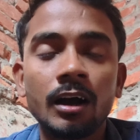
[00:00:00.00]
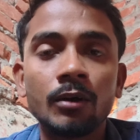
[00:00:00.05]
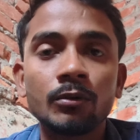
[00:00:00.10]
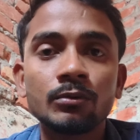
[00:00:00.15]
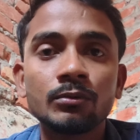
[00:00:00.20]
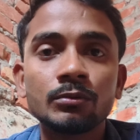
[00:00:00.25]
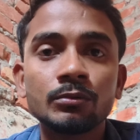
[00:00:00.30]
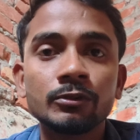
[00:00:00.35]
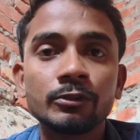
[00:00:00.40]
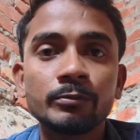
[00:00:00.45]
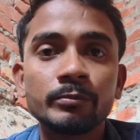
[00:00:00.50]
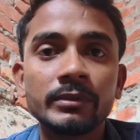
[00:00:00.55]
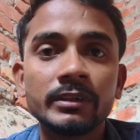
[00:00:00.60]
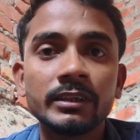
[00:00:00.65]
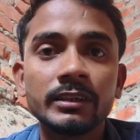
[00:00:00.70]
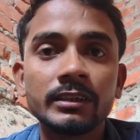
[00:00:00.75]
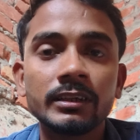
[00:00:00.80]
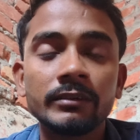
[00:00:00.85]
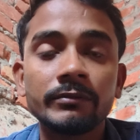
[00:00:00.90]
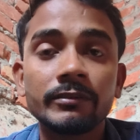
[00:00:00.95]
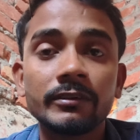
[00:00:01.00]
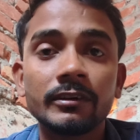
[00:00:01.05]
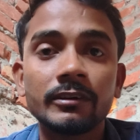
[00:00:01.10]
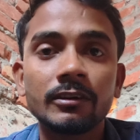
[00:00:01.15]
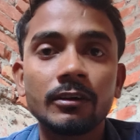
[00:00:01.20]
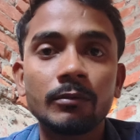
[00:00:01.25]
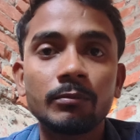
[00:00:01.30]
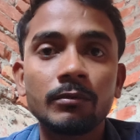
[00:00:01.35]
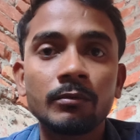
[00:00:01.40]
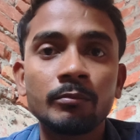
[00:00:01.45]
how to speak in front
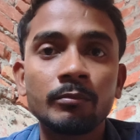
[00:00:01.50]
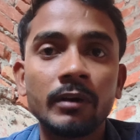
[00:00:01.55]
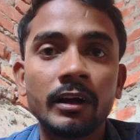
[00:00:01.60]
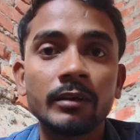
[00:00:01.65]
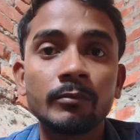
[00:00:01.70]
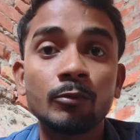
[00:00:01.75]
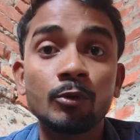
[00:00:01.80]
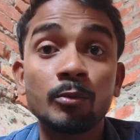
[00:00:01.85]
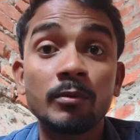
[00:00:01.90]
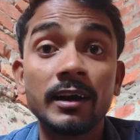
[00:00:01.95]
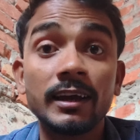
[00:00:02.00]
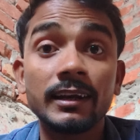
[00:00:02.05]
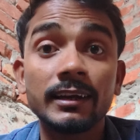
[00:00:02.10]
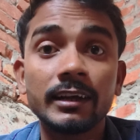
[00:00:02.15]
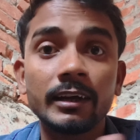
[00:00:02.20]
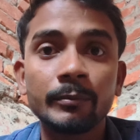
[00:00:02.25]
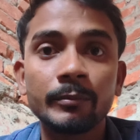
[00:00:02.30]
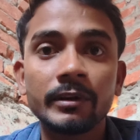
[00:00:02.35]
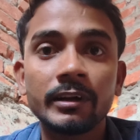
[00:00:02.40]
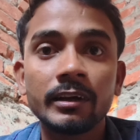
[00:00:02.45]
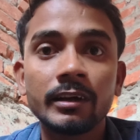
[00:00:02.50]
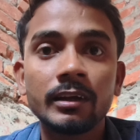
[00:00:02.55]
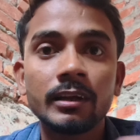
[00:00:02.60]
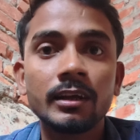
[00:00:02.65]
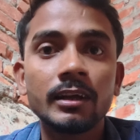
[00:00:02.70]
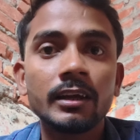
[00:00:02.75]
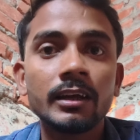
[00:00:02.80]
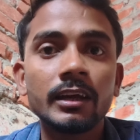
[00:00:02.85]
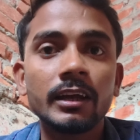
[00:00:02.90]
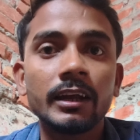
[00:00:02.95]
of my mobile camera
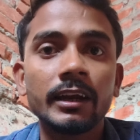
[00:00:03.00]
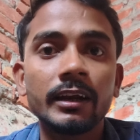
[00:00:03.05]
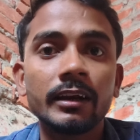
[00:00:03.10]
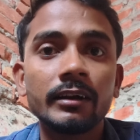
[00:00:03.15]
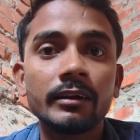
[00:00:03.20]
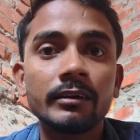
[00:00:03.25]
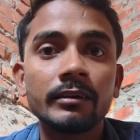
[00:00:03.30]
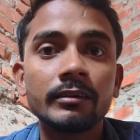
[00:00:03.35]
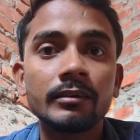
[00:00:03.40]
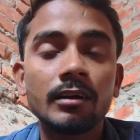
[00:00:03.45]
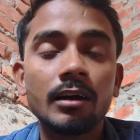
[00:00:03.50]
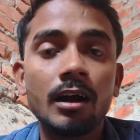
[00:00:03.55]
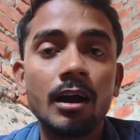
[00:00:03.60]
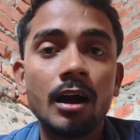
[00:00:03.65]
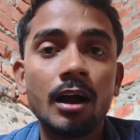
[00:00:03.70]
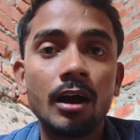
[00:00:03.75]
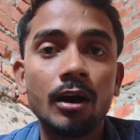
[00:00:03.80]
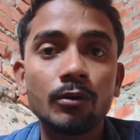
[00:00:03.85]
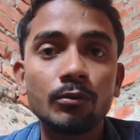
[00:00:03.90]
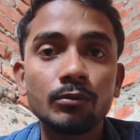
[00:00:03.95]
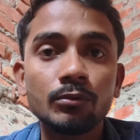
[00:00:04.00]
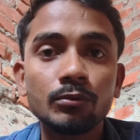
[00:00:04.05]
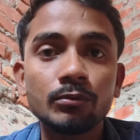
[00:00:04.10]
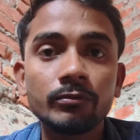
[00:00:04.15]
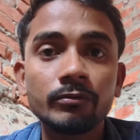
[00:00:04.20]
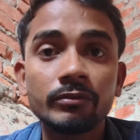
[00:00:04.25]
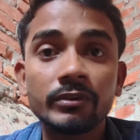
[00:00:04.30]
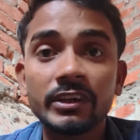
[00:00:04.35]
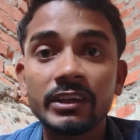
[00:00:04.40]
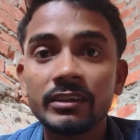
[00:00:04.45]
and how
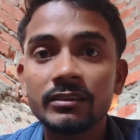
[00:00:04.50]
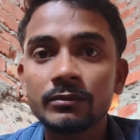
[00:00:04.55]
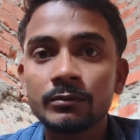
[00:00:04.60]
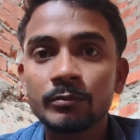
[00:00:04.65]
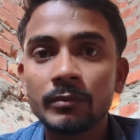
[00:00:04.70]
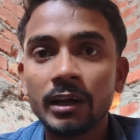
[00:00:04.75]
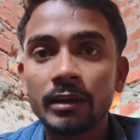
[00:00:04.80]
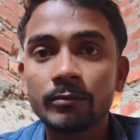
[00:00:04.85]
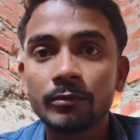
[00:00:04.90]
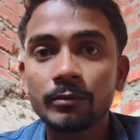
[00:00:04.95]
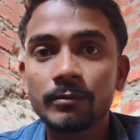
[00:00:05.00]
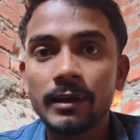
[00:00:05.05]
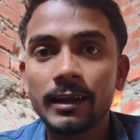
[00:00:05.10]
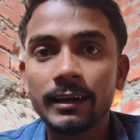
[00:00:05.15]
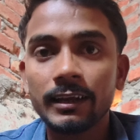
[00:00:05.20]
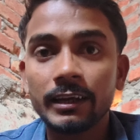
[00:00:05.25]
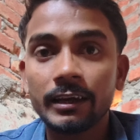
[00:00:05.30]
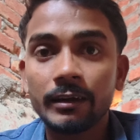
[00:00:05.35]
to face my mobile